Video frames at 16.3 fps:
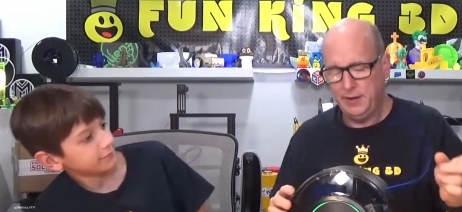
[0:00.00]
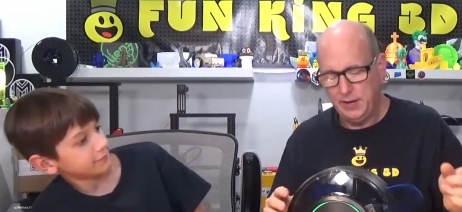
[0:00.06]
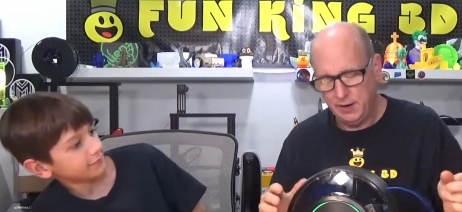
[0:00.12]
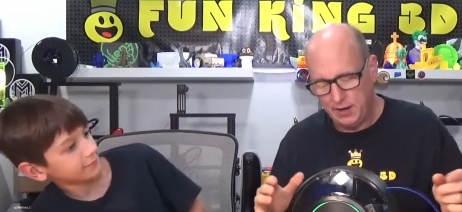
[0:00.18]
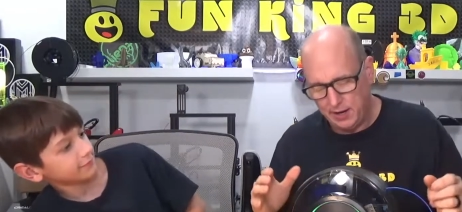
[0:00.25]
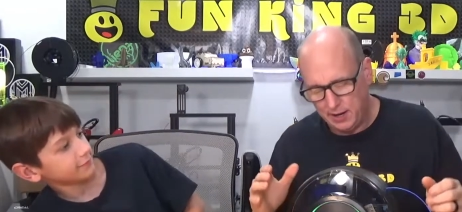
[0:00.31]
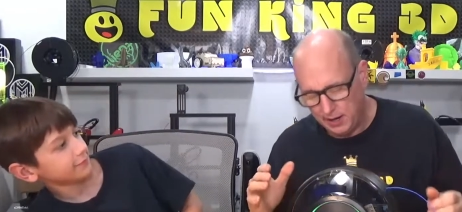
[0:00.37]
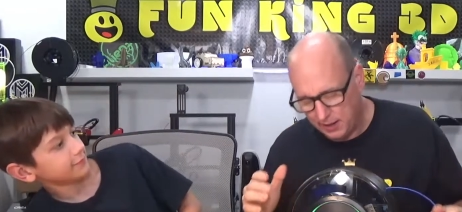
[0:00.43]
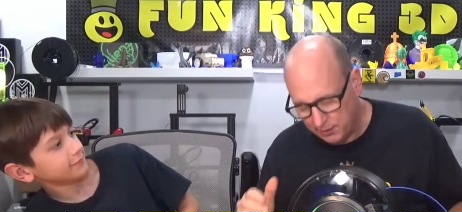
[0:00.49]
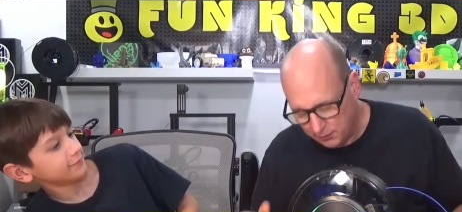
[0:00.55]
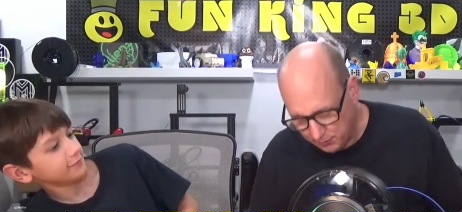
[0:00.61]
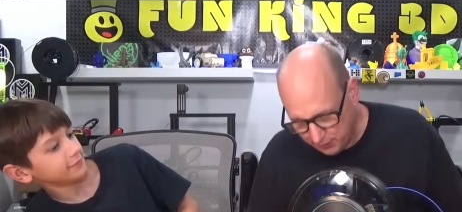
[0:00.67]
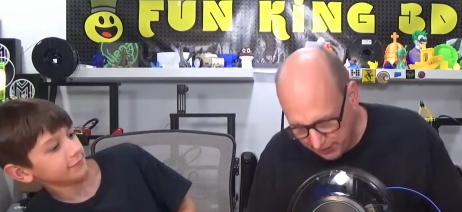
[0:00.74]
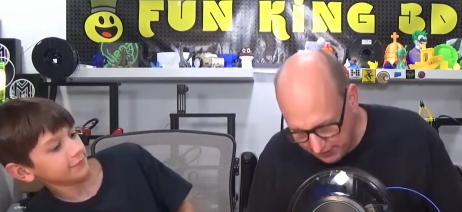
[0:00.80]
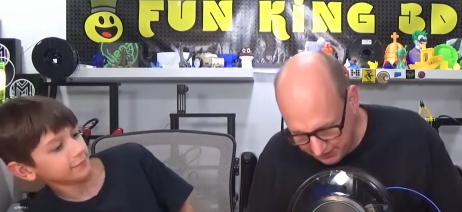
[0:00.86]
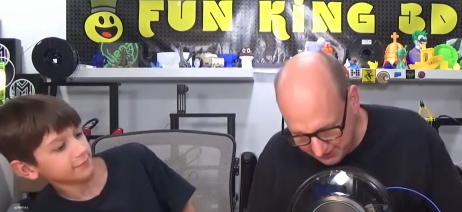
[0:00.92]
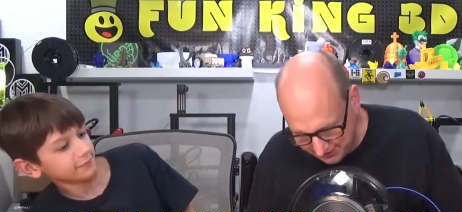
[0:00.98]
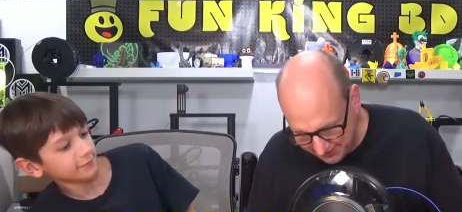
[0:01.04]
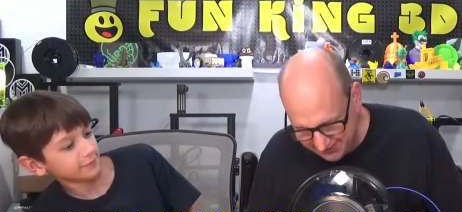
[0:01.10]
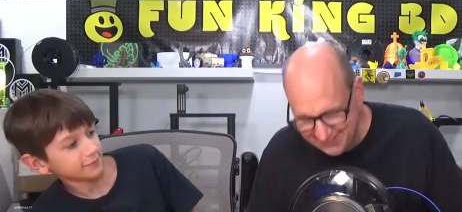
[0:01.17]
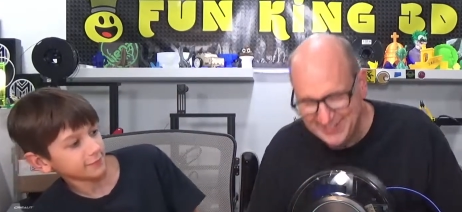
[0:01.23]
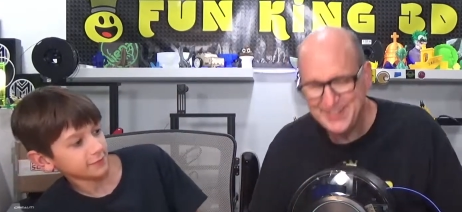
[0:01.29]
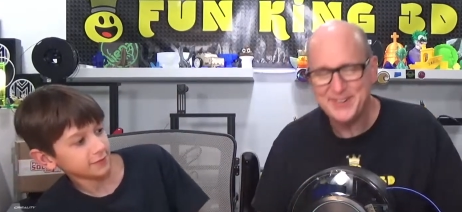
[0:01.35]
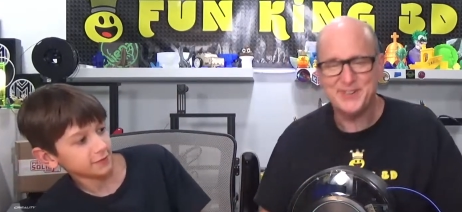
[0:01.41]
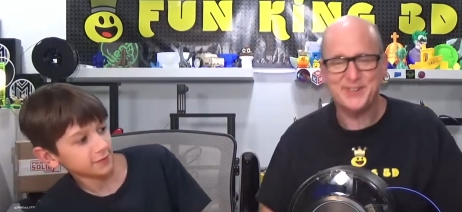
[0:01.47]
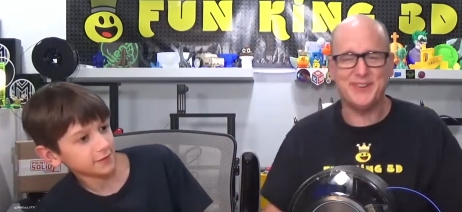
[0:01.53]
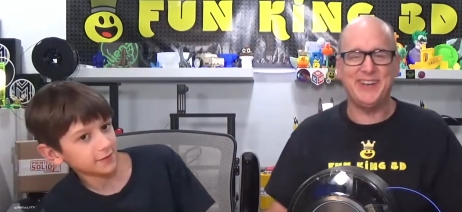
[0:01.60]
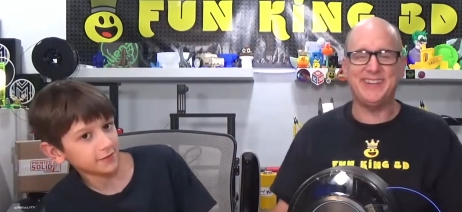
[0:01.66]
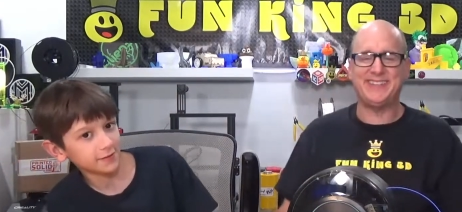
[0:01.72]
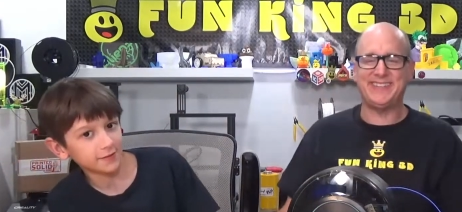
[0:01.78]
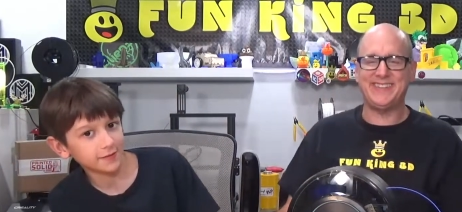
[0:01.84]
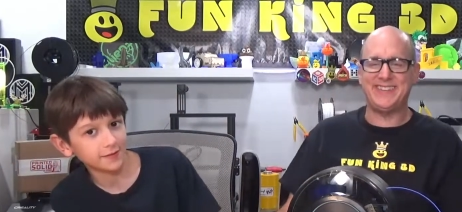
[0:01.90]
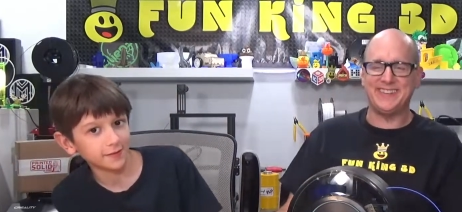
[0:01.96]
Speaker 1: uh, right, right
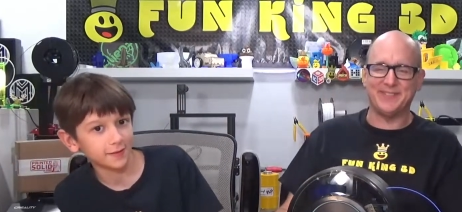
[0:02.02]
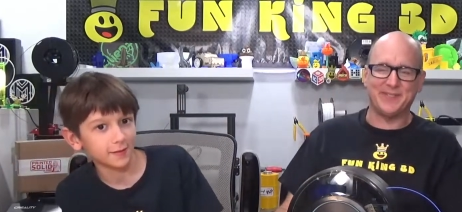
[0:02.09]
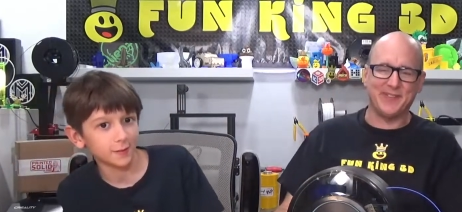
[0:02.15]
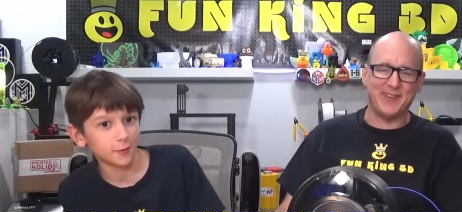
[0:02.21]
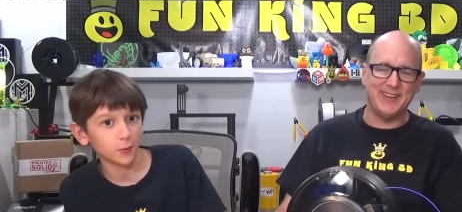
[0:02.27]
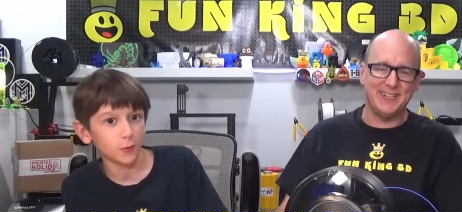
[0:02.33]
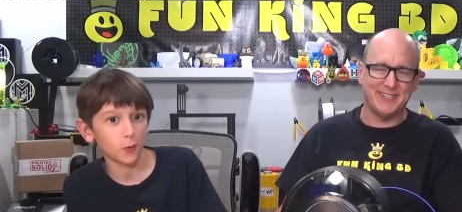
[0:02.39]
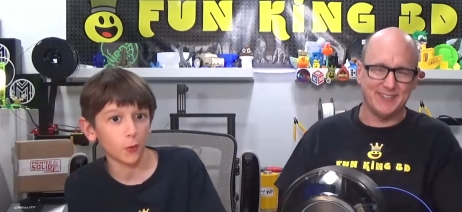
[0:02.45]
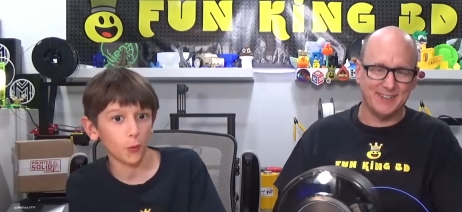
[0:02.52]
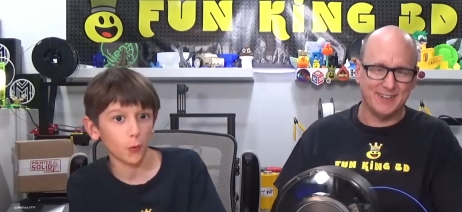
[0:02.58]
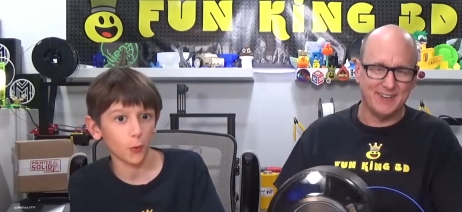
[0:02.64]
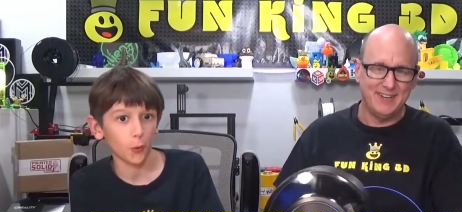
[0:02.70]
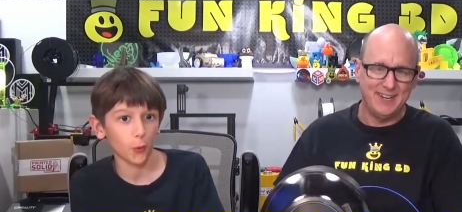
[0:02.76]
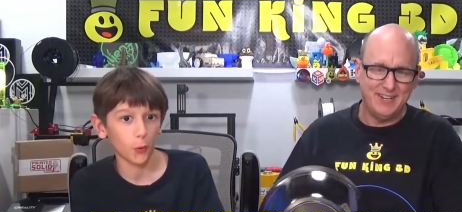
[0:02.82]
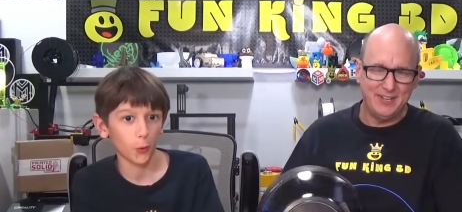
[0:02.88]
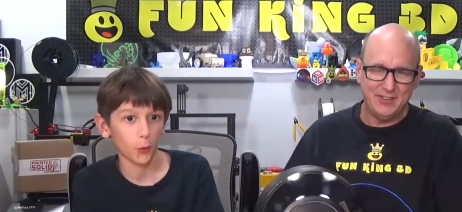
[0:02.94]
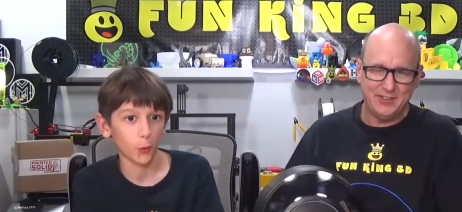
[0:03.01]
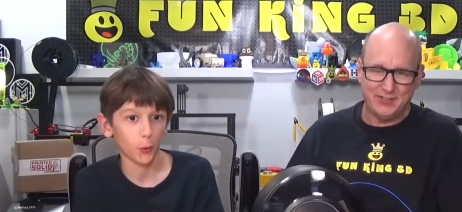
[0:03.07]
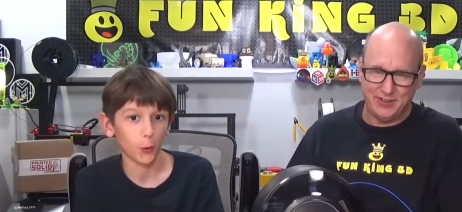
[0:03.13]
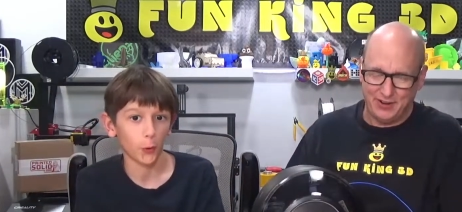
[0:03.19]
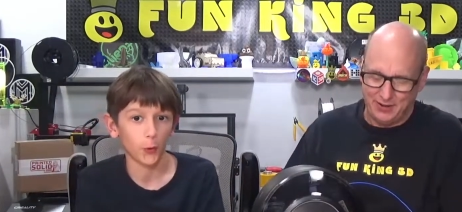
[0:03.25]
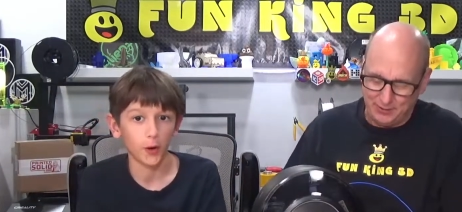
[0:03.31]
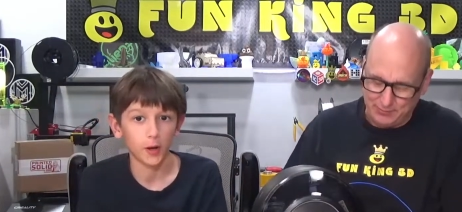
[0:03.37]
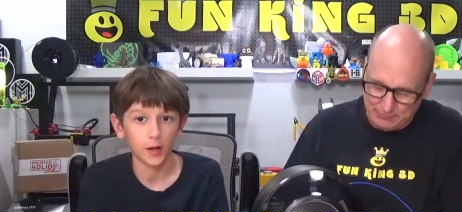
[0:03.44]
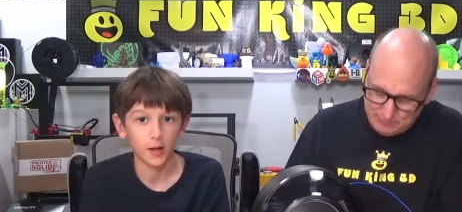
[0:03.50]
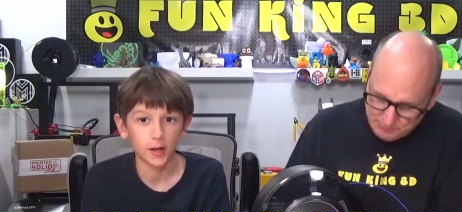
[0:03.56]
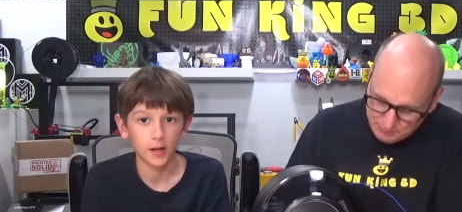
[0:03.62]
to your printer. So